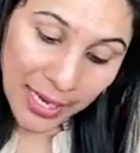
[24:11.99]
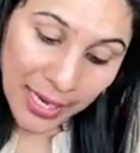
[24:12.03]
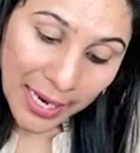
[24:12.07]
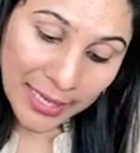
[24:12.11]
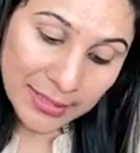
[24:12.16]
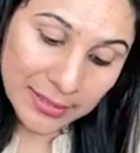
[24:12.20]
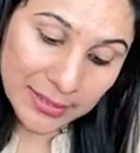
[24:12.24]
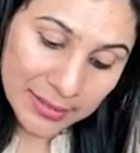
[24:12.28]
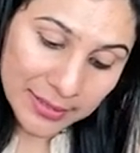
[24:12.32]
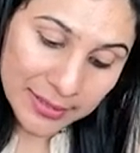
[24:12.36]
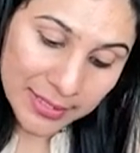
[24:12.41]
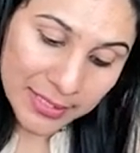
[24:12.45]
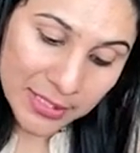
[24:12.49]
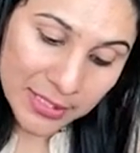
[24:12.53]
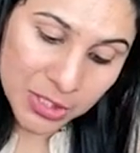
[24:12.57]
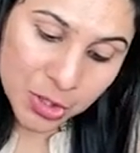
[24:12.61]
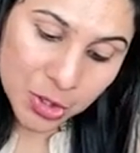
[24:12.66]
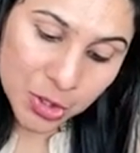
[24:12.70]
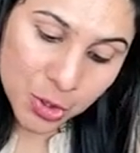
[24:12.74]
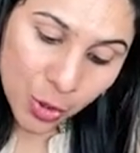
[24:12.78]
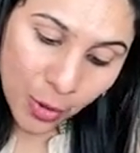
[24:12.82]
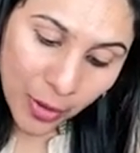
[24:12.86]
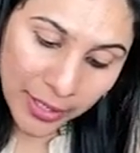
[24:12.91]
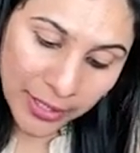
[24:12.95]
and
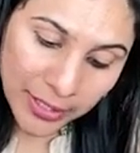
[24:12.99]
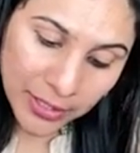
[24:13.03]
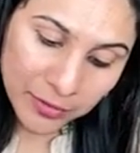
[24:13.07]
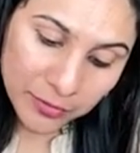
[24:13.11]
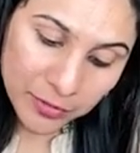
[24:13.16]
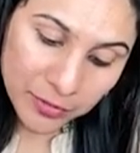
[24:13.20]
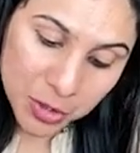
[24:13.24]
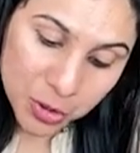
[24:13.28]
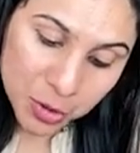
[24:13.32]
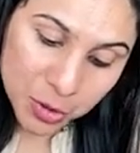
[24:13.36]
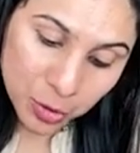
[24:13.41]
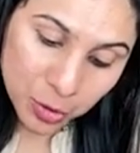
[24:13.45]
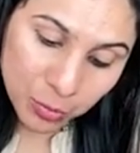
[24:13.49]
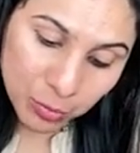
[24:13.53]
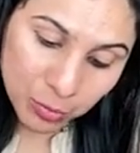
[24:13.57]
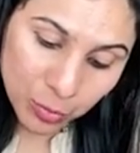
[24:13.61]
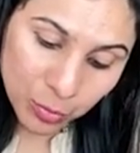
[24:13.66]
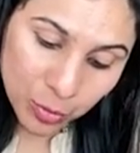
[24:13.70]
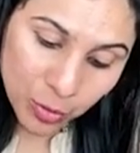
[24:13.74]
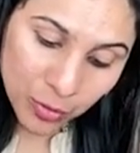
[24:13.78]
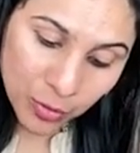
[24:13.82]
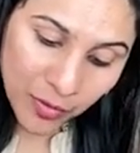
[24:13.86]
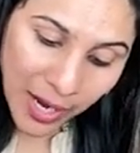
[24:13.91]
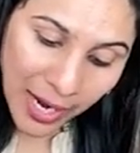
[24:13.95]
this joint which should
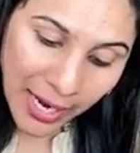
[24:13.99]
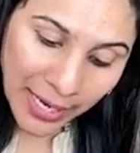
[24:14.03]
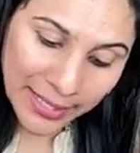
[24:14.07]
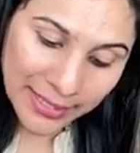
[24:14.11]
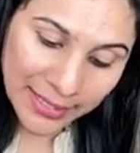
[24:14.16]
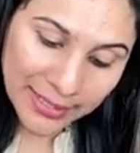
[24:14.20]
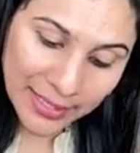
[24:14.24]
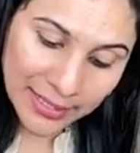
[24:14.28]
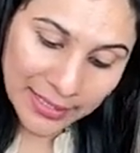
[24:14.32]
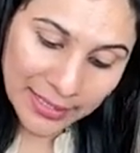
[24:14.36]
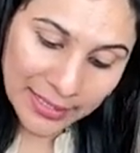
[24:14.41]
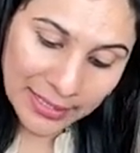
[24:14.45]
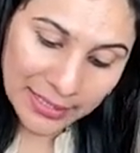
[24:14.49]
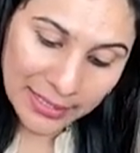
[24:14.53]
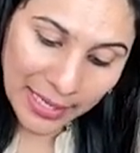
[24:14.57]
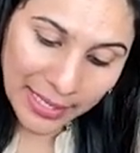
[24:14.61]
move ideally